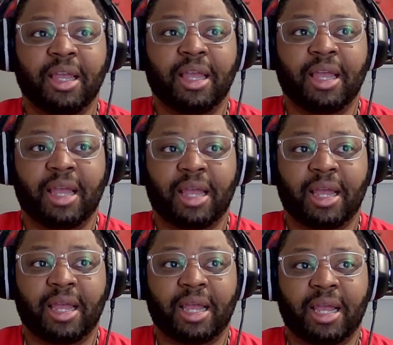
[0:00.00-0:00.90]

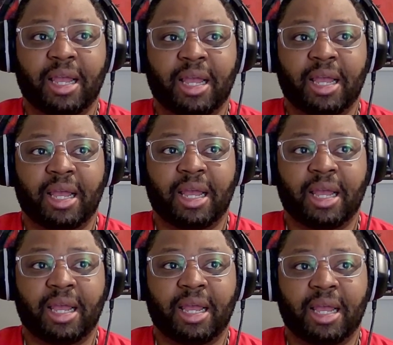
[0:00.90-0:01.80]

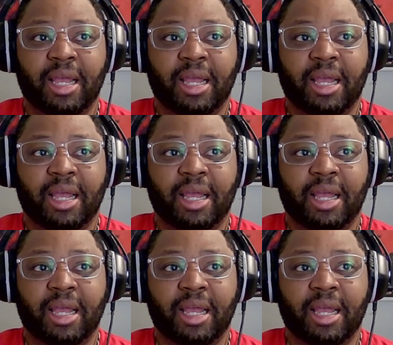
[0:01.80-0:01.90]
No one is speaking in this clip.